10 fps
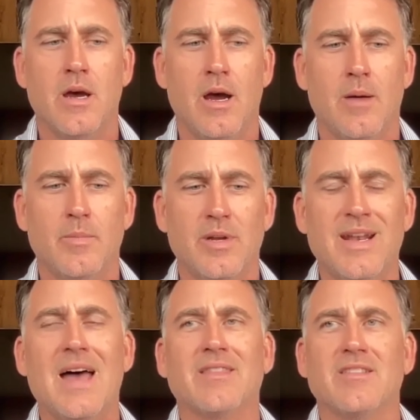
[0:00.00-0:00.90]
uh, but
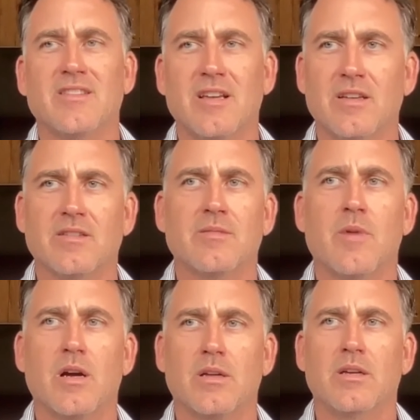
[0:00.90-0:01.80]
not the sales and
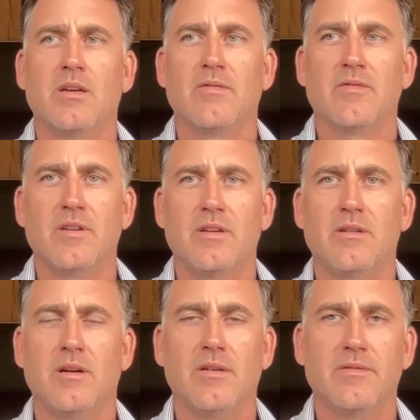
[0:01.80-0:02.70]
marketing of
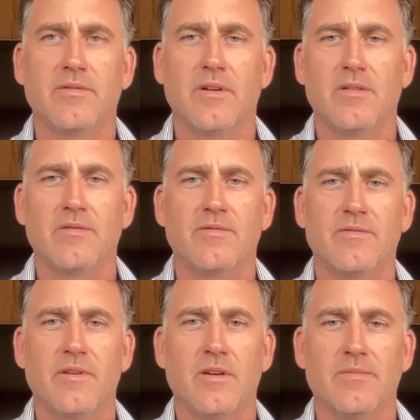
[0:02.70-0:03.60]
the of of
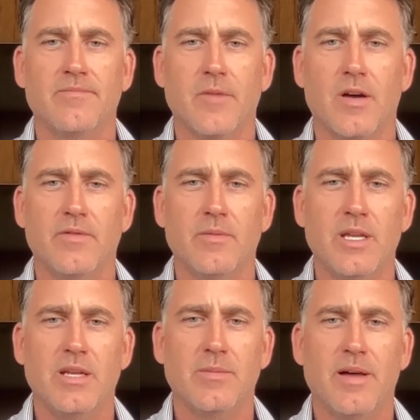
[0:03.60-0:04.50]
the of the
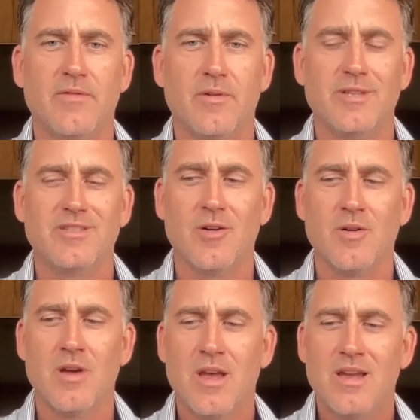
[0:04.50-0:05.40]
media platform. And
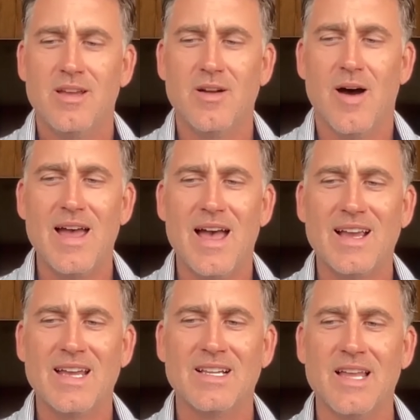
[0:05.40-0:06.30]
so, you know, I, I
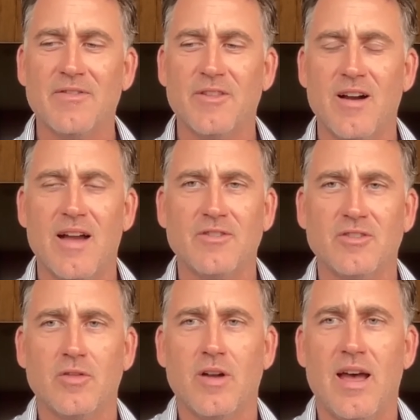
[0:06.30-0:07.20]
kind of left there
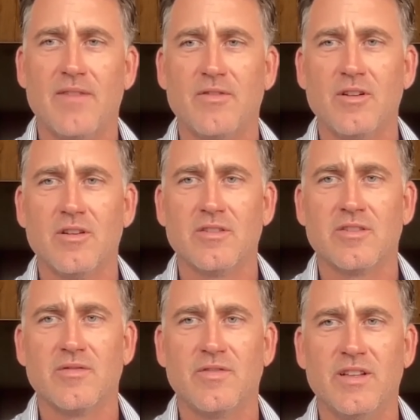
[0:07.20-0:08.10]
after two and a half
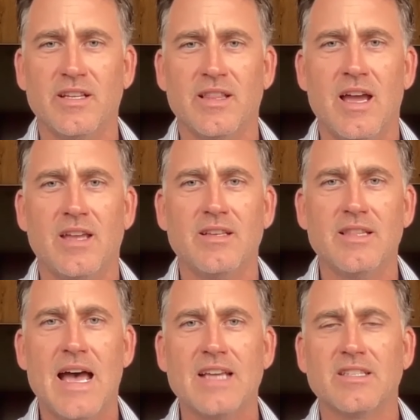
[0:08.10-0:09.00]
years, feeling like the
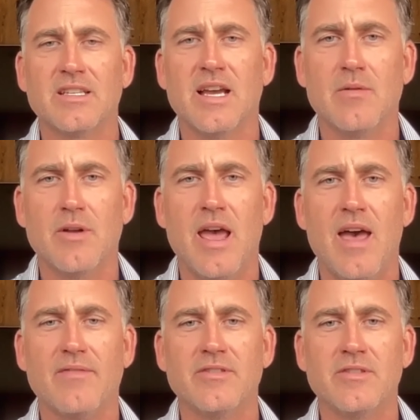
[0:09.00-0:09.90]
last thing I would
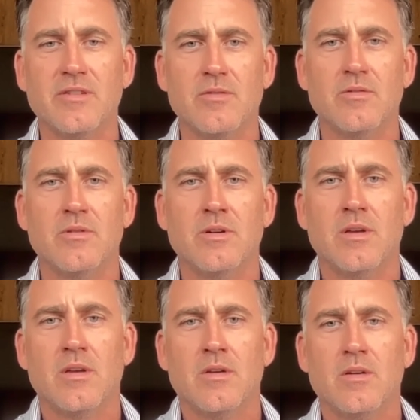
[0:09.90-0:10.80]
ever do
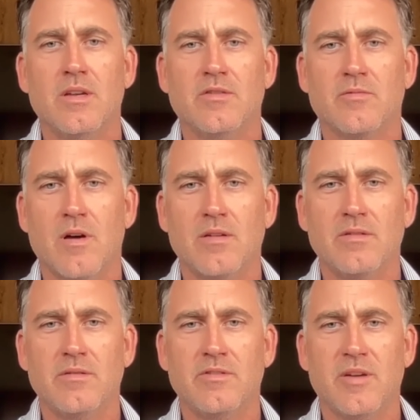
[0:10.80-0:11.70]
is
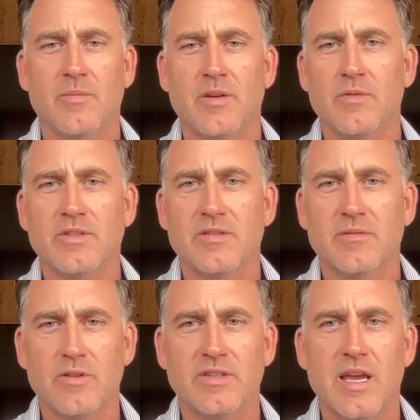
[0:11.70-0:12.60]
run something with
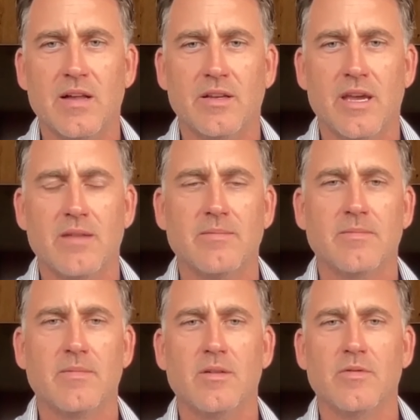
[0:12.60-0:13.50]
with scale again.
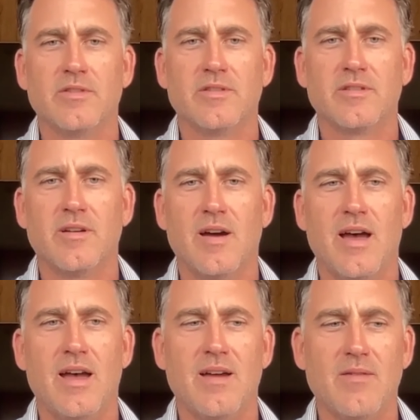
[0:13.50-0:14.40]
It was, you know,
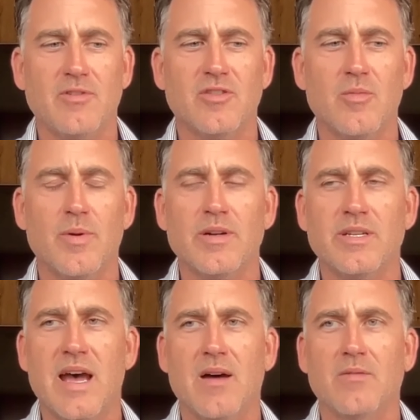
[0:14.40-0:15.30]
I, I was so
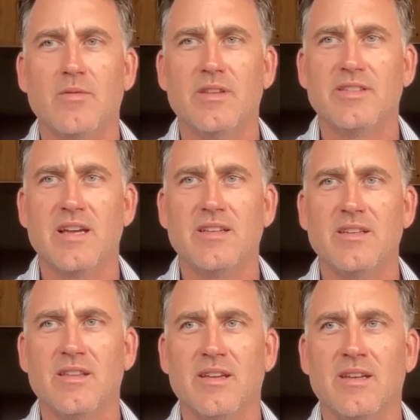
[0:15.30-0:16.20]
burnt out with this
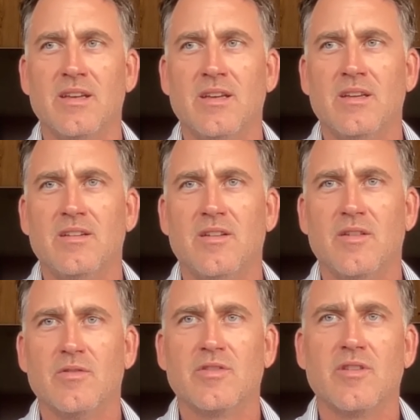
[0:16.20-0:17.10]
idea that, you know,
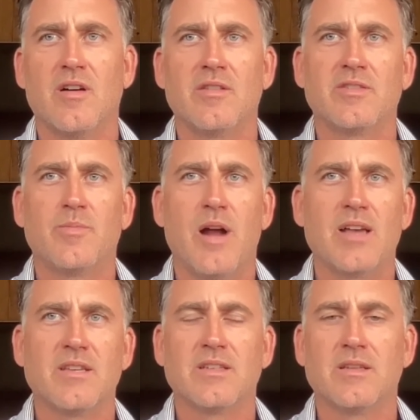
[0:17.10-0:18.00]
there was all this
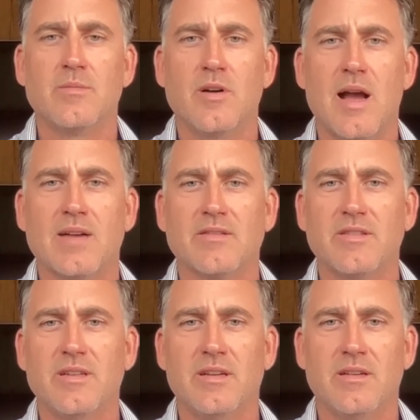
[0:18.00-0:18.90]
process and
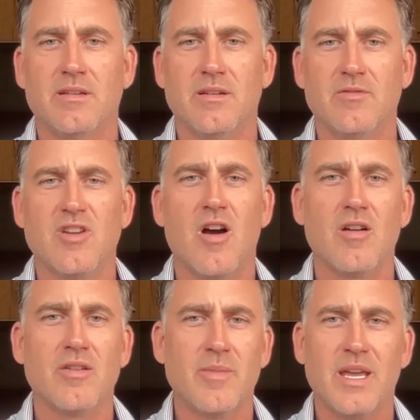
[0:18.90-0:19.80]
bureaucracy, and it was
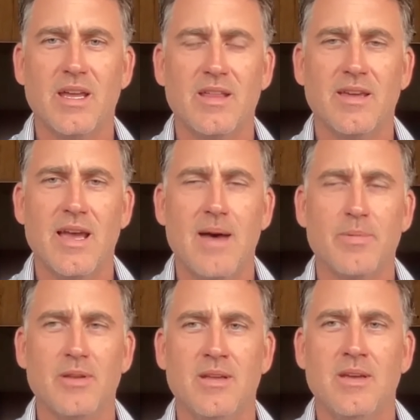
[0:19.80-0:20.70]
hard to make anything
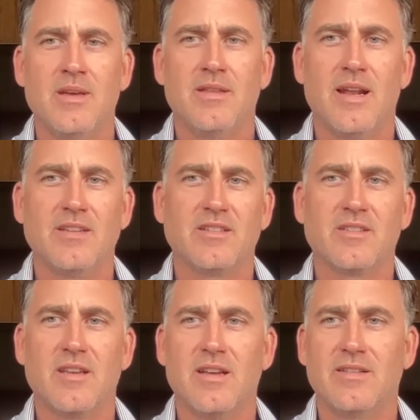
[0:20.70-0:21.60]
happen. That I
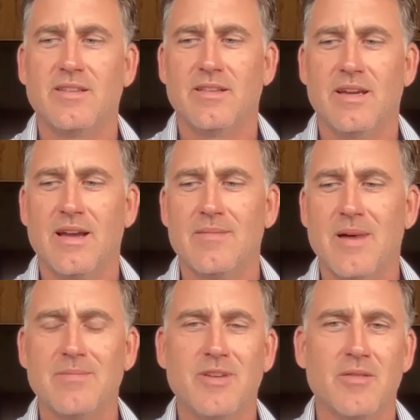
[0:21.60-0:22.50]
just that I said like
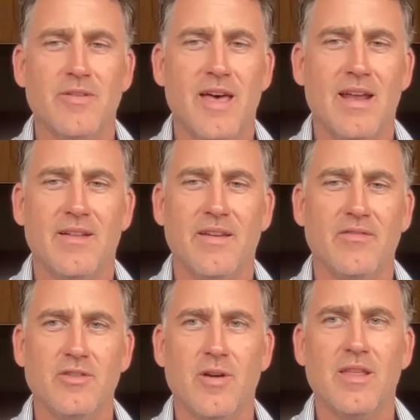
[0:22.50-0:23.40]
I'm I'm done with that. I'll
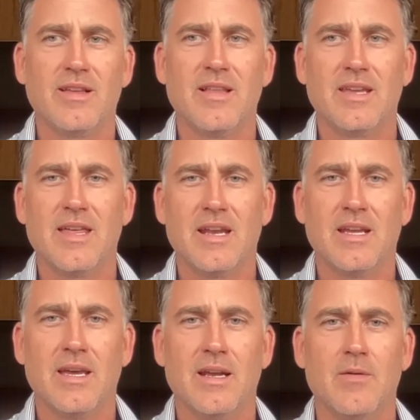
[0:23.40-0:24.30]
never do anything like that
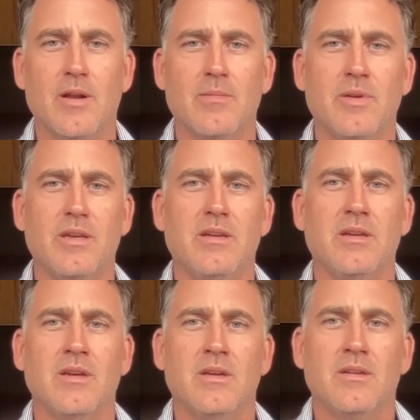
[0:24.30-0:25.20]
again. I want to be,
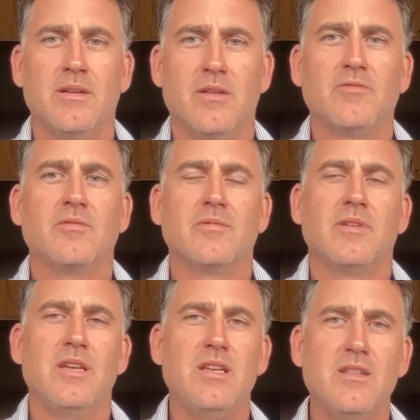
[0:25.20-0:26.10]
you know,
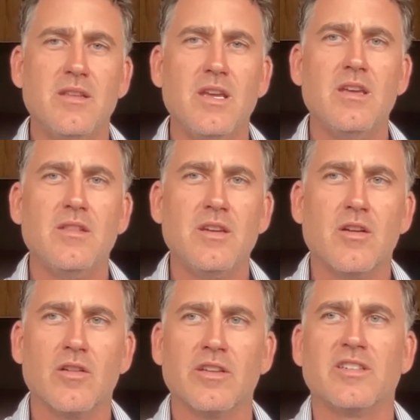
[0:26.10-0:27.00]
in in
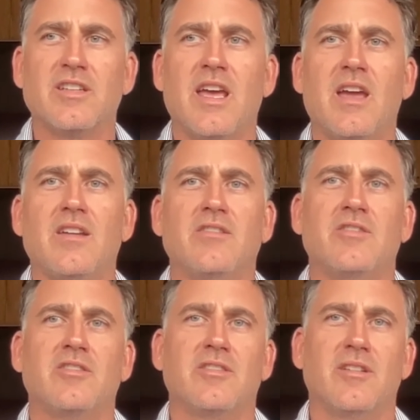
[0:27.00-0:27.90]
the early
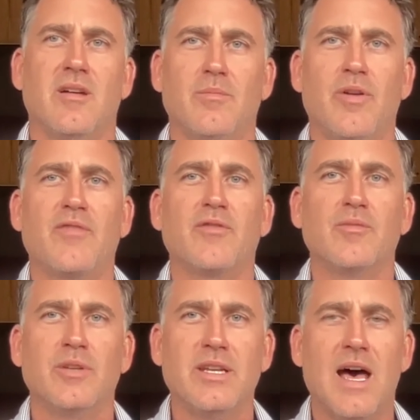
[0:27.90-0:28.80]
stage, um,
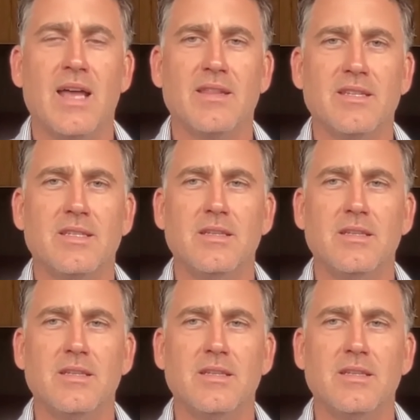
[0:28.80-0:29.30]
preferably not in the